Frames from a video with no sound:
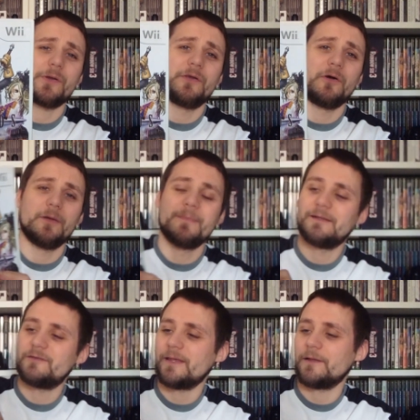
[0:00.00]
No a nightmare
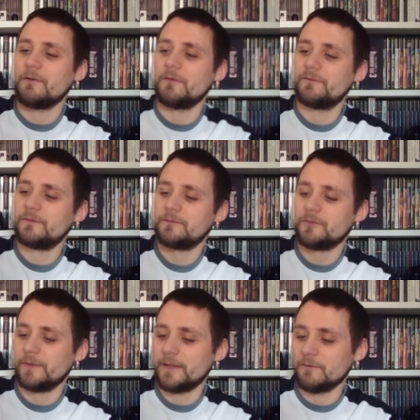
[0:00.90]
to get off,
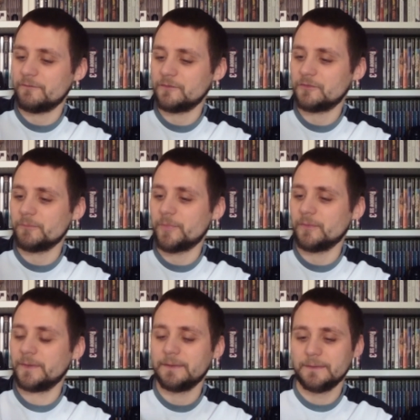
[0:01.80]
trying to get off at some
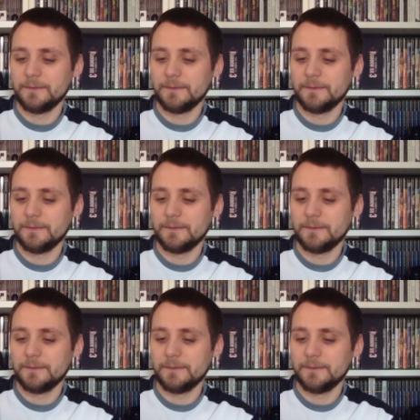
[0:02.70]
point